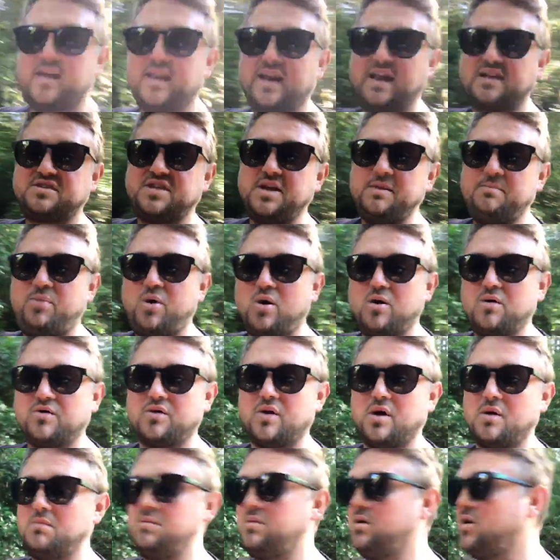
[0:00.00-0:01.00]
actually put
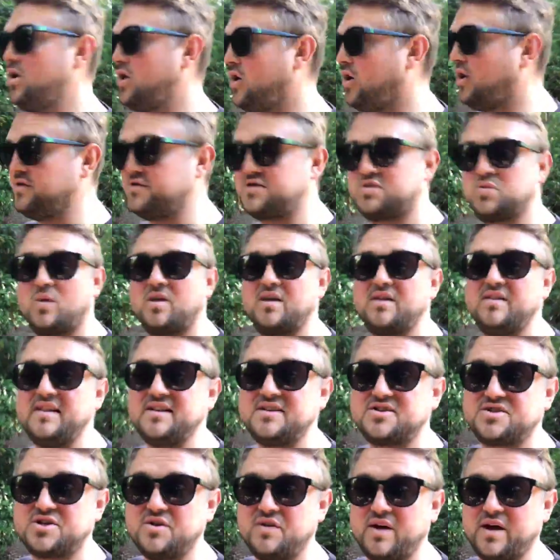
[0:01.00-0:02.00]
them onto one of these
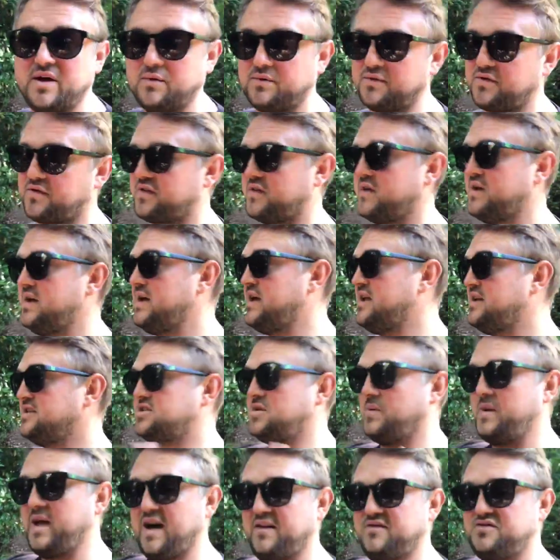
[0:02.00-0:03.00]
2 hills. So
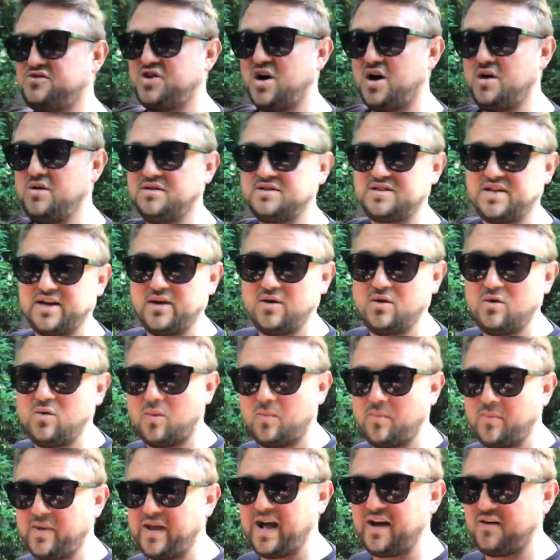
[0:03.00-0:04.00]
we have Joe's Hill
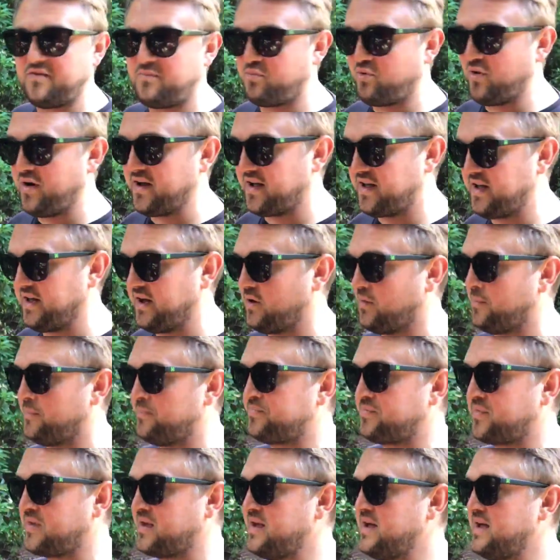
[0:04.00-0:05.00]
and we have Brick Hill.
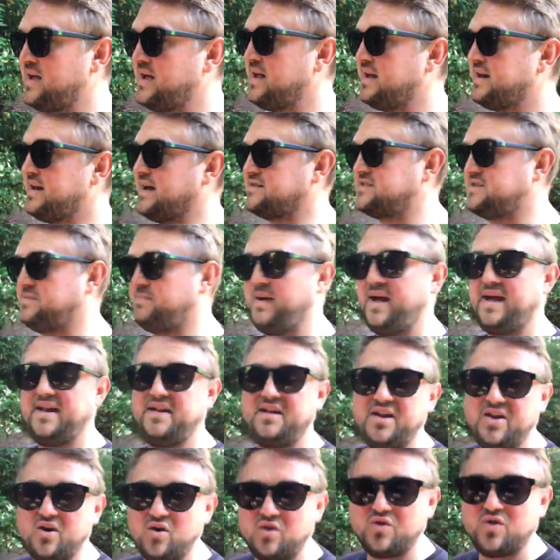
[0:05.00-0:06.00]
Now
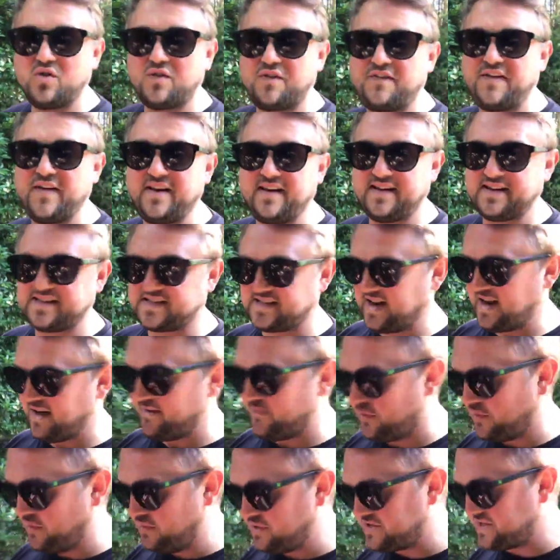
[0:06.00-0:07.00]
depending on your fitness
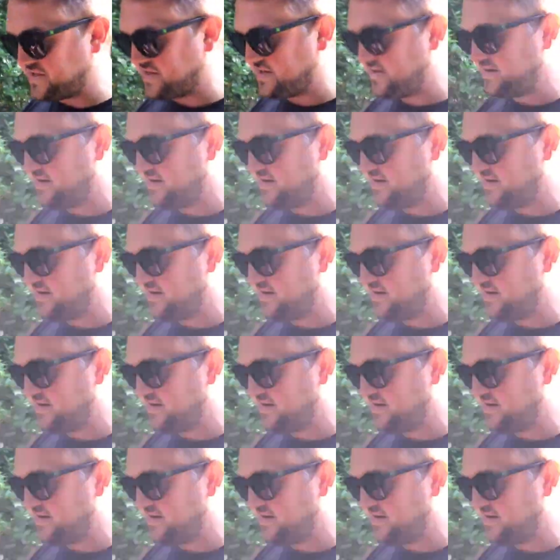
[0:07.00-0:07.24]
levels,